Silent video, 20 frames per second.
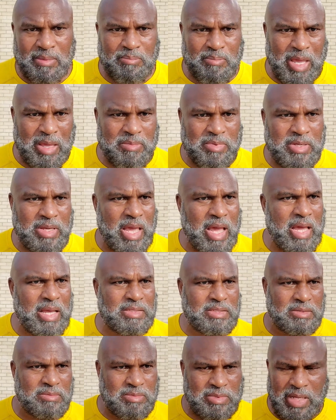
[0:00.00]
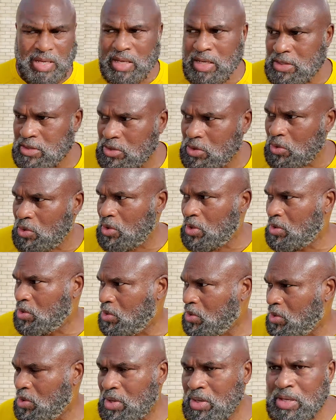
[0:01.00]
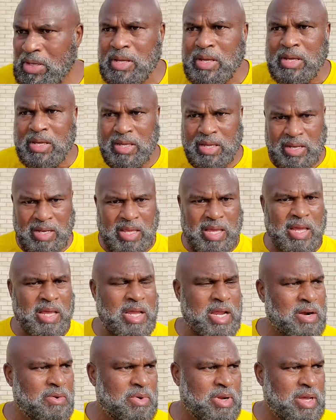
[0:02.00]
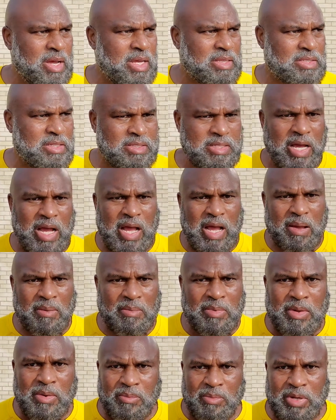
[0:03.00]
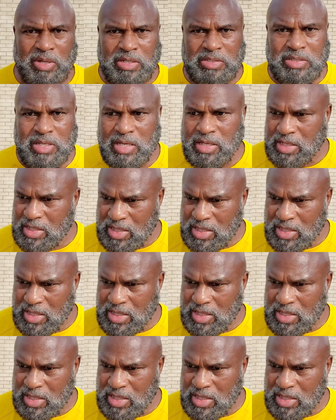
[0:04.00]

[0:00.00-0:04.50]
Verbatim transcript: maybe had some things going on in that area at the time when he said,